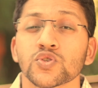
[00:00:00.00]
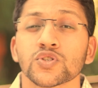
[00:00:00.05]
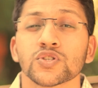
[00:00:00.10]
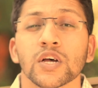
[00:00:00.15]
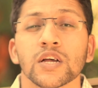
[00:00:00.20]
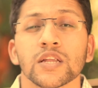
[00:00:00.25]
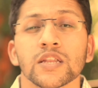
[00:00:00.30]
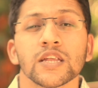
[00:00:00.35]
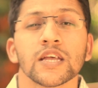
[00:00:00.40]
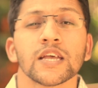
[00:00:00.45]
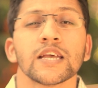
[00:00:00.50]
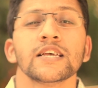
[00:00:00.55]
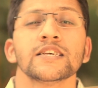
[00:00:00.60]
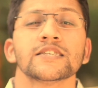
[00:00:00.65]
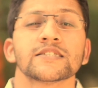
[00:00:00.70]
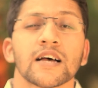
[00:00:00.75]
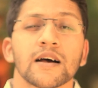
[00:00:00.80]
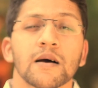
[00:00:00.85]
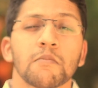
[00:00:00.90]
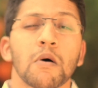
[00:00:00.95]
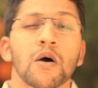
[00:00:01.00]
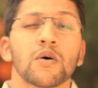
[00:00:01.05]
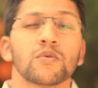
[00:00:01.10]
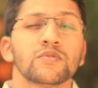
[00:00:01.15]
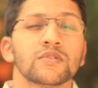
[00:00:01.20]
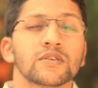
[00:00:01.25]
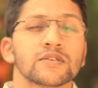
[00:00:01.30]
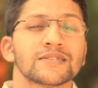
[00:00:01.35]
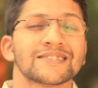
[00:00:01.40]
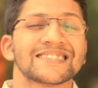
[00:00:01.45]
Sun is
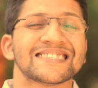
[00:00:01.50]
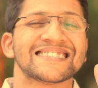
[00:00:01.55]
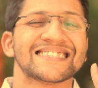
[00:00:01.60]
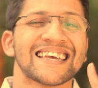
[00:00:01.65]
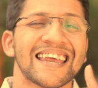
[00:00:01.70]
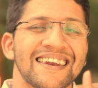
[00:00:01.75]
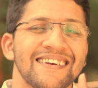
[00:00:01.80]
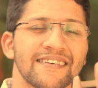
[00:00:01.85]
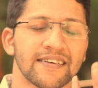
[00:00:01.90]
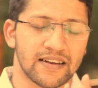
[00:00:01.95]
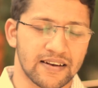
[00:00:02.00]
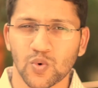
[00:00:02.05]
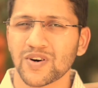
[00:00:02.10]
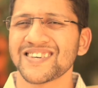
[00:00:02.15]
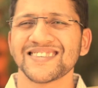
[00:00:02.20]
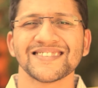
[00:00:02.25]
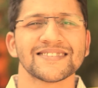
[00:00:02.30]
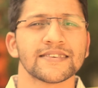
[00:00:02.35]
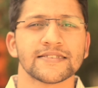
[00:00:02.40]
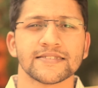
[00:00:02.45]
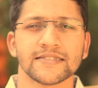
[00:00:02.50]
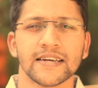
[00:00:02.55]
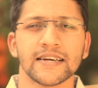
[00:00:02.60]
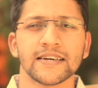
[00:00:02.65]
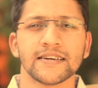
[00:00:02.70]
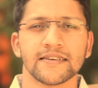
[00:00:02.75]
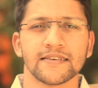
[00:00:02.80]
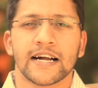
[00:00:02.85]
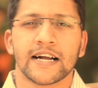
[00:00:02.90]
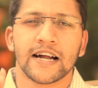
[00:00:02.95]
about the center. What is the
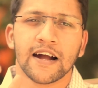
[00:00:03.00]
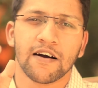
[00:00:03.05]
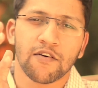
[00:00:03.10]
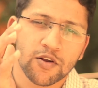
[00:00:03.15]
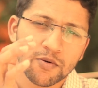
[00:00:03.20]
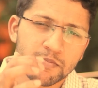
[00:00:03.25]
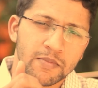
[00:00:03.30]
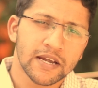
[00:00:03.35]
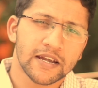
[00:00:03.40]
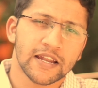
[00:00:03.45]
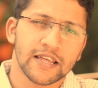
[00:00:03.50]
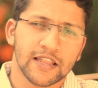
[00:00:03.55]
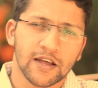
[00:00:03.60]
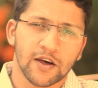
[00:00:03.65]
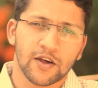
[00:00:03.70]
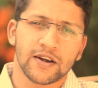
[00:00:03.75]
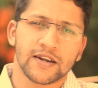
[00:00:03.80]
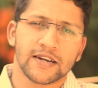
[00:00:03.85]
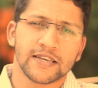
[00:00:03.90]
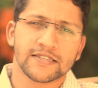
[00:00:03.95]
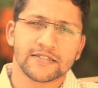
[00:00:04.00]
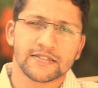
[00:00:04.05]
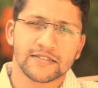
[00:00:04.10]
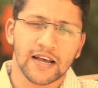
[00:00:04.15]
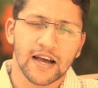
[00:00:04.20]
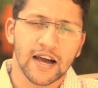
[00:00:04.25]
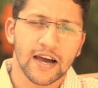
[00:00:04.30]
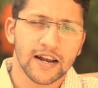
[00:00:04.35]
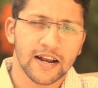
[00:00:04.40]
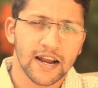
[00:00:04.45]
center? Government authorities
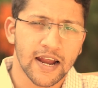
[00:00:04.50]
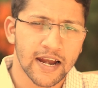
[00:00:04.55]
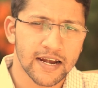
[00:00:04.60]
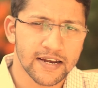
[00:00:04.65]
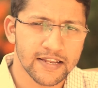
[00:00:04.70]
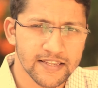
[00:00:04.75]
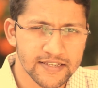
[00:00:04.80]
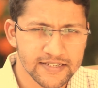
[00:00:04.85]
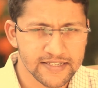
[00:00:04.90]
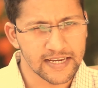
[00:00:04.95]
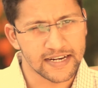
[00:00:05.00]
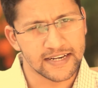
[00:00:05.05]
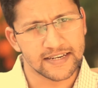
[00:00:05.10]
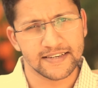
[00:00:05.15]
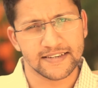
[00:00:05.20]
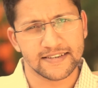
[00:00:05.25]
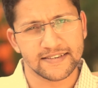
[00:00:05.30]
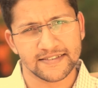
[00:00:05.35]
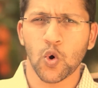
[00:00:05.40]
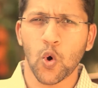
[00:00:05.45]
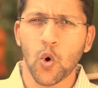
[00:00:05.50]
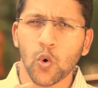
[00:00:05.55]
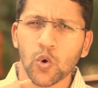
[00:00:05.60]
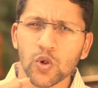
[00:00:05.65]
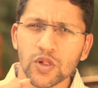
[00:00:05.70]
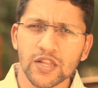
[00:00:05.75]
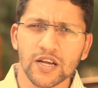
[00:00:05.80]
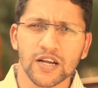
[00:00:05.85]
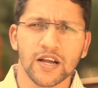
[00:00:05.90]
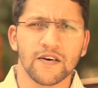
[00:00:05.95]
are at the center.
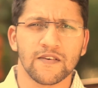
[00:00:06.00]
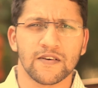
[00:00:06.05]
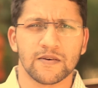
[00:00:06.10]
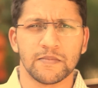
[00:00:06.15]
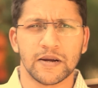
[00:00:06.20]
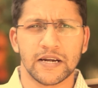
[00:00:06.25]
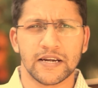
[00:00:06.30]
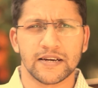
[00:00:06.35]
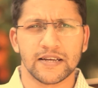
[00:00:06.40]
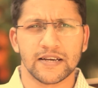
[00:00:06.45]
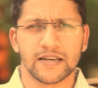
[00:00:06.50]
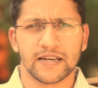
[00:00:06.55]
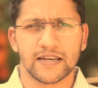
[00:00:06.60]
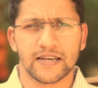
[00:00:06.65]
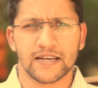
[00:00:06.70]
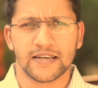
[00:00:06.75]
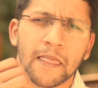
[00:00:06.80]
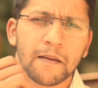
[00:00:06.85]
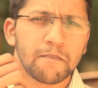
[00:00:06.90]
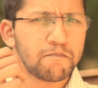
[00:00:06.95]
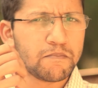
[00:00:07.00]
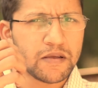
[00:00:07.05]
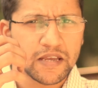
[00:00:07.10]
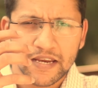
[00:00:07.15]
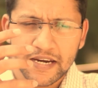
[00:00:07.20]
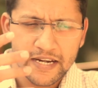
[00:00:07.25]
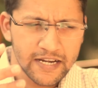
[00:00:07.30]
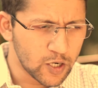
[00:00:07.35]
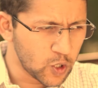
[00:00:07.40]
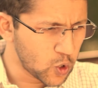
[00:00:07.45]
All the government, be
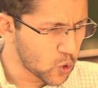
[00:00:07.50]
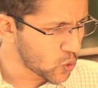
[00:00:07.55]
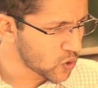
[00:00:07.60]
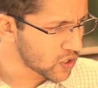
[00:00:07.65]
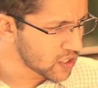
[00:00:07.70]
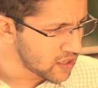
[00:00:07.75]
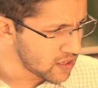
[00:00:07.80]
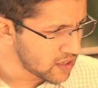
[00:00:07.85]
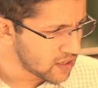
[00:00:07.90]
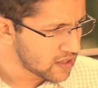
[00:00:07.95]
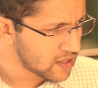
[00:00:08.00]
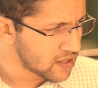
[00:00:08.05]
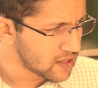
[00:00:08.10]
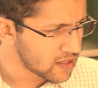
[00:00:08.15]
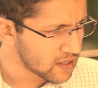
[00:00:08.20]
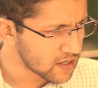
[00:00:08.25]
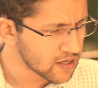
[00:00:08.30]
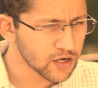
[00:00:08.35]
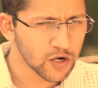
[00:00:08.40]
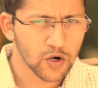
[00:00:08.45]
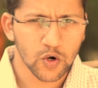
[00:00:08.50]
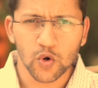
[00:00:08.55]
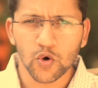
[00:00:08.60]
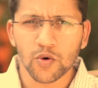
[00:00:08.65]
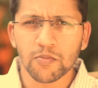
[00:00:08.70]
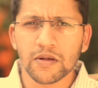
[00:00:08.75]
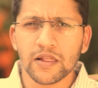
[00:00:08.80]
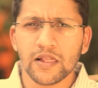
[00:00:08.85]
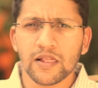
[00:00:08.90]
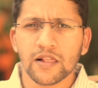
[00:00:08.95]
it local,
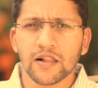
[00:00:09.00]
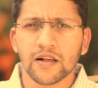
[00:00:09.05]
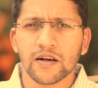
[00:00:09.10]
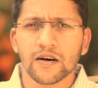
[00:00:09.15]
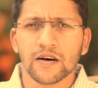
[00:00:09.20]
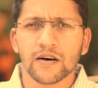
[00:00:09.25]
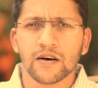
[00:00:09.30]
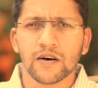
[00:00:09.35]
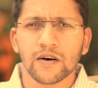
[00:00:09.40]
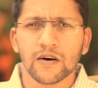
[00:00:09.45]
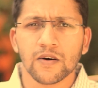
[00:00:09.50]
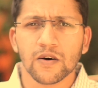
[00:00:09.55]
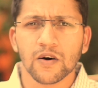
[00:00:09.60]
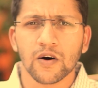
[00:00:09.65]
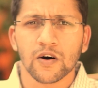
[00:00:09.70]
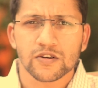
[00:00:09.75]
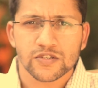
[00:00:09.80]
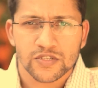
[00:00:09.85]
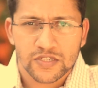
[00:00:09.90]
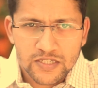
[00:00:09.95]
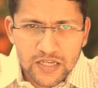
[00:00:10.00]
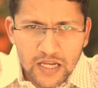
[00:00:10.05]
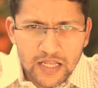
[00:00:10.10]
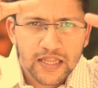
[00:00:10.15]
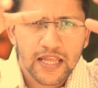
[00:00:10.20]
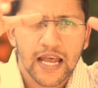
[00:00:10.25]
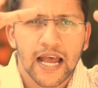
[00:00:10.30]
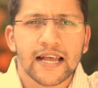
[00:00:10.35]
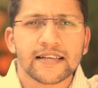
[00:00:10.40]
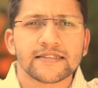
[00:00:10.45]
global, or
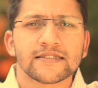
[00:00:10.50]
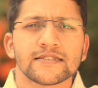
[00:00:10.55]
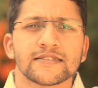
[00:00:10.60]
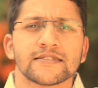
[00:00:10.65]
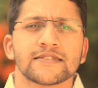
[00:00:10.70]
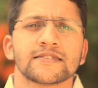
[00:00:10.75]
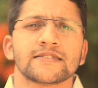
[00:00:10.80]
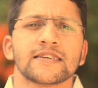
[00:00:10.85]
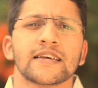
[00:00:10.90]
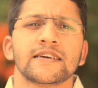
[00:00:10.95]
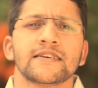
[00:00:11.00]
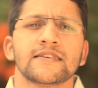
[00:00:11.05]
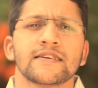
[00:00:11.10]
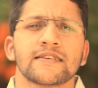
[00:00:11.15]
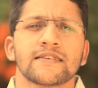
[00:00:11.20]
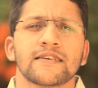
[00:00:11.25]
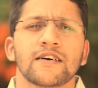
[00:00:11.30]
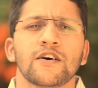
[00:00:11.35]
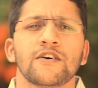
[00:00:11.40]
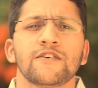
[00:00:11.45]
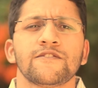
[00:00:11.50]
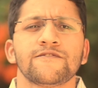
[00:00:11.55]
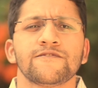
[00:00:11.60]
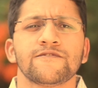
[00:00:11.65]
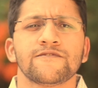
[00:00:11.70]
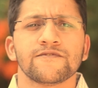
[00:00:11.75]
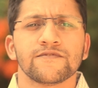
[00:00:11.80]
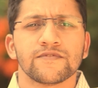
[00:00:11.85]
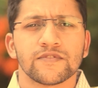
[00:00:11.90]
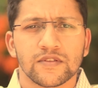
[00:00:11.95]
sun as a center of
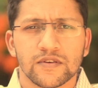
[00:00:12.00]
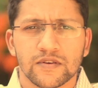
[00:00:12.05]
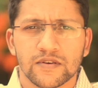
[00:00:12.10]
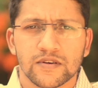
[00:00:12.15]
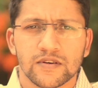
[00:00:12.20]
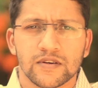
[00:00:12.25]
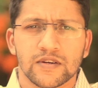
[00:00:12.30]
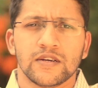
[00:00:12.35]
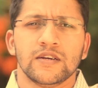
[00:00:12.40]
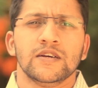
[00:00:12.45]
the